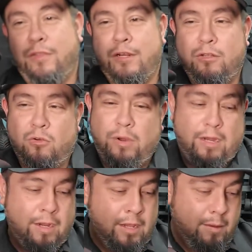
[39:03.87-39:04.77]
I think it'll look
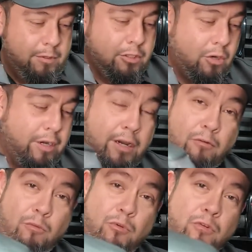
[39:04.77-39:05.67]
great. But let's go ahead
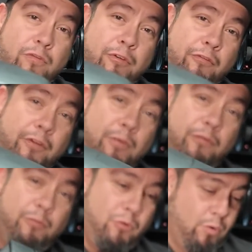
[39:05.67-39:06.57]
and remove the film
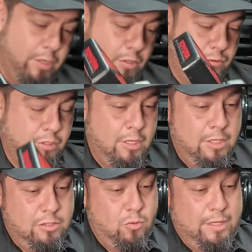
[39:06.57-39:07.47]
from the windows
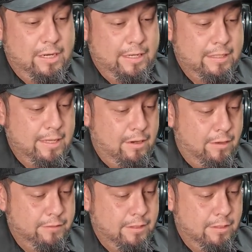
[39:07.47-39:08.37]
so we kind of get that
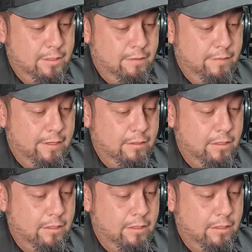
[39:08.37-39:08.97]
offset of that